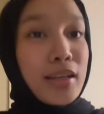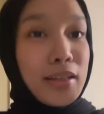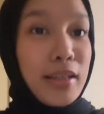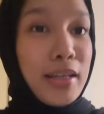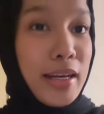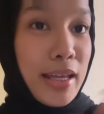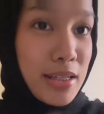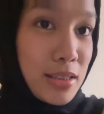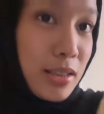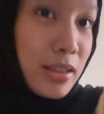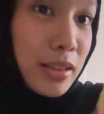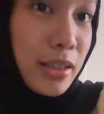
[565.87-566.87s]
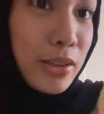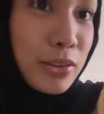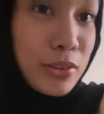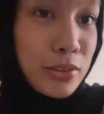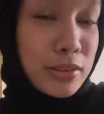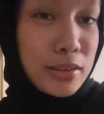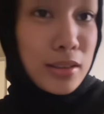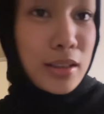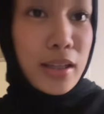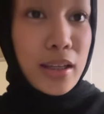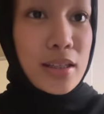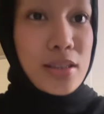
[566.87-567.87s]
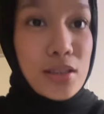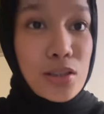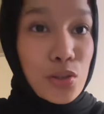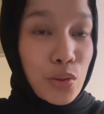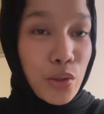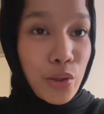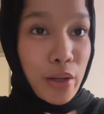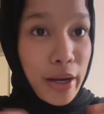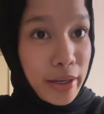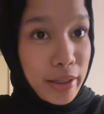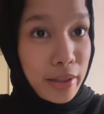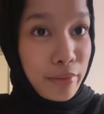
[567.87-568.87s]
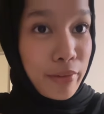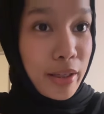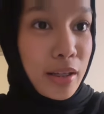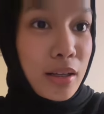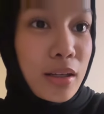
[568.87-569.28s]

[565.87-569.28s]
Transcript: the lace details. It's just so cute, I really love it.